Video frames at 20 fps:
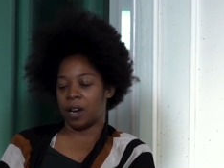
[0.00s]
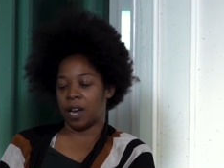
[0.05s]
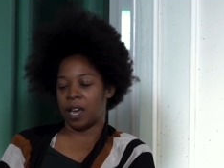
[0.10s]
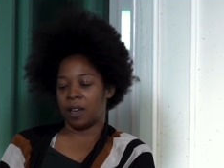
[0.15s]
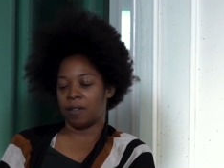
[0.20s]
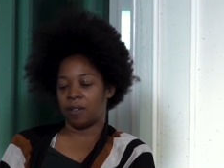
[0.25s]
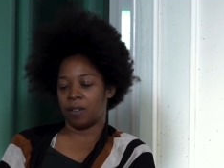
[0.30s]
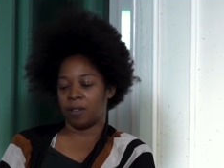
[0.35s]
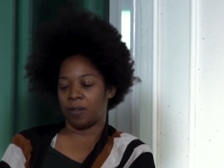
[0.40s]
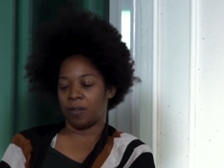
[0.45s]
I
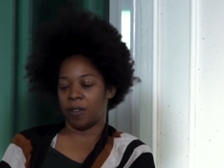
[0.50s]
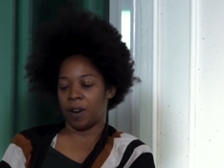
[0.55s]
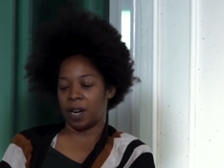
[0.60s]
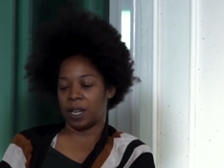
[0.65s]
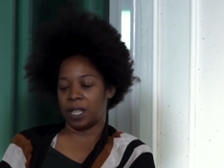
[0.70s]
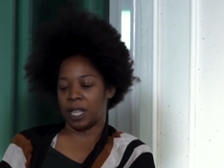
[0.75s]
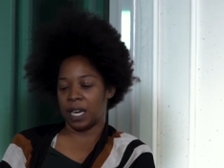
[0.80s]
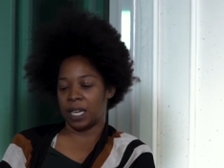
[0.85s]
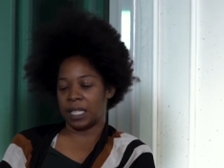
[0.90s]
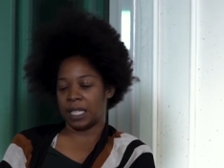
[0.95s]
have a
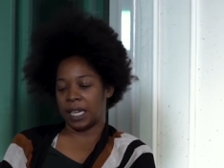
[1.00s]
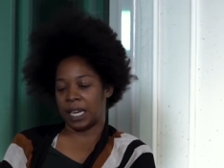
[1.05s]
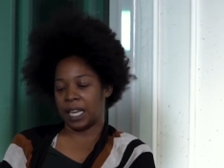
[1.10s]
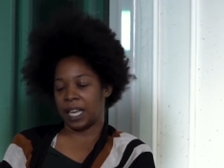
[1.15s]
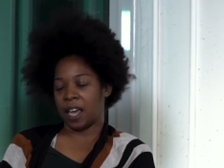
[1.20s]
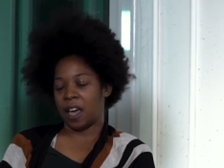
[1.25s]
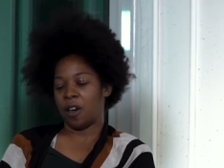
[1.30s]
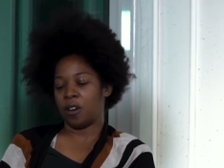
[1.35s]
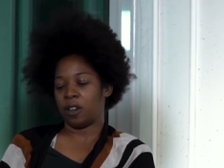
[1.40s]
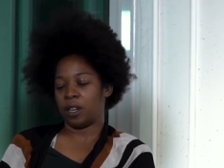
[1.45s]
friend that is an
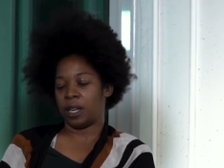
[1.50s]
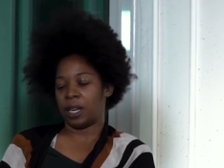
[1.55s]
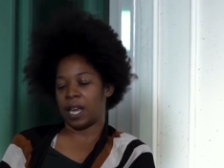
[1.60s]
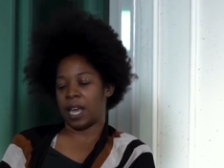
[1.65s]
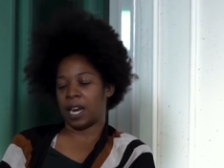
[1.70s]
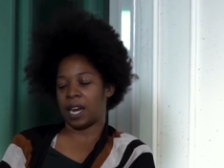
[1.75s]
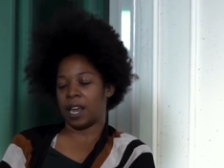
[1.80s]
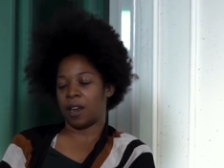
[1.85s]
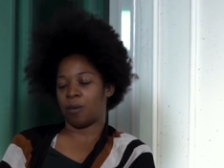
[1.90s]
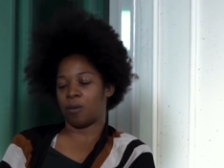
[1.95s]
accountant,
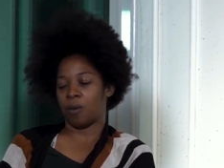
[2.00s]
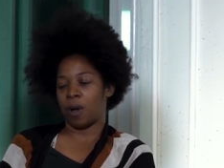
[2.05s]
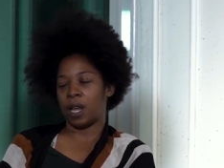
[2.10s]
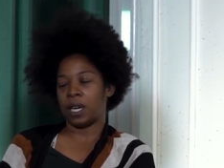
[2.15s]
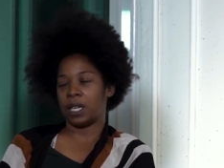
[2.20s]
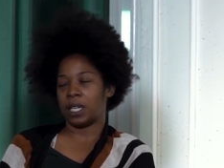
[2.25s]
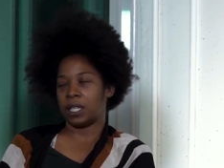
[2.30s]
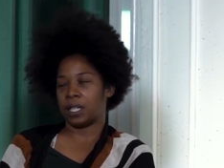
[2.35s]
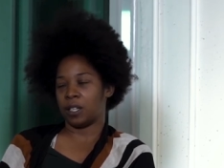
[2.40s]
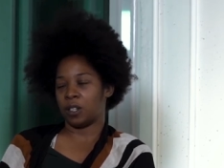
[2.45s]
and I
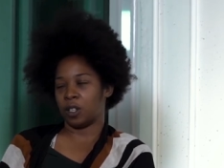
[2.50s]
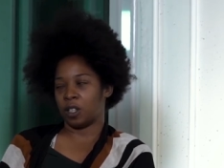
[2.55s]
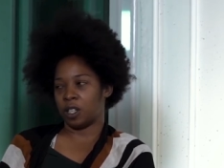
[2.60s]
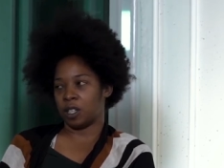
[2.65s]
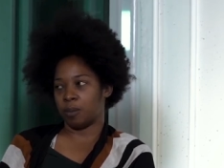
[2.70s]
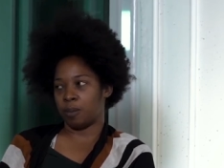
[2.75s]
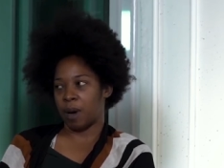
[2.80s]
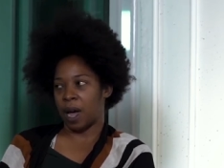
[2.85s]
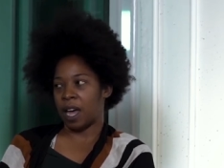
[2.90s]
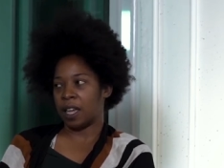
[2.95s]
run
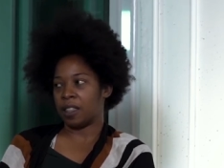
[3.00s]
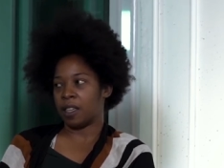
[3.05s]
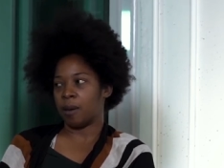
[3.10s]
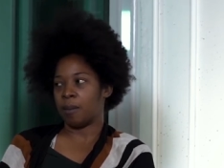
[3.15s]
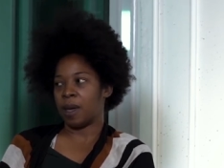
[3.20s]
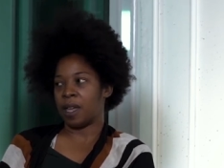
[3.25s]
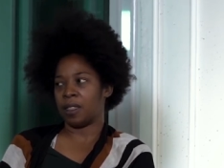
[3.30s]
decisions by them,